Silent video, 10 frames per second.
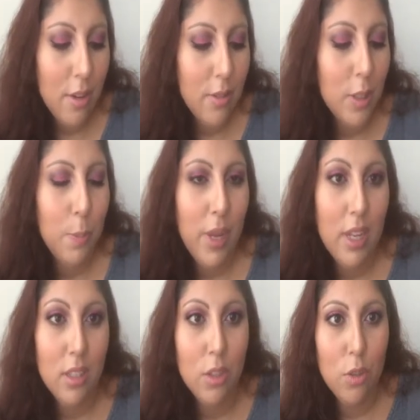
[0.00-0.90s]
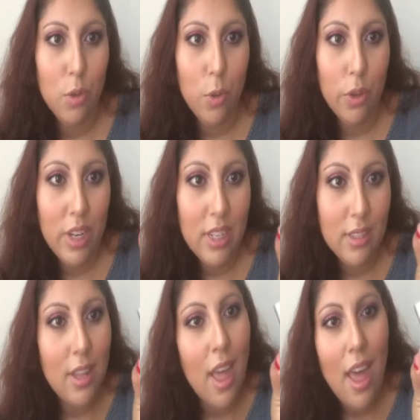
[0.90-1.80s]
Out of Space
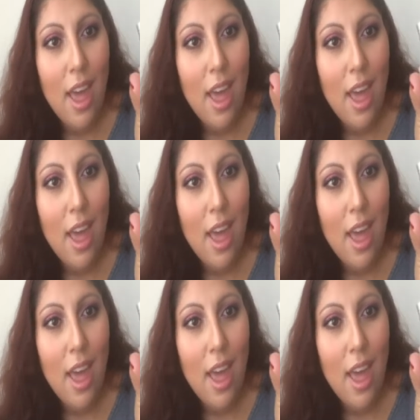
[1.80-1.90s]
Stories,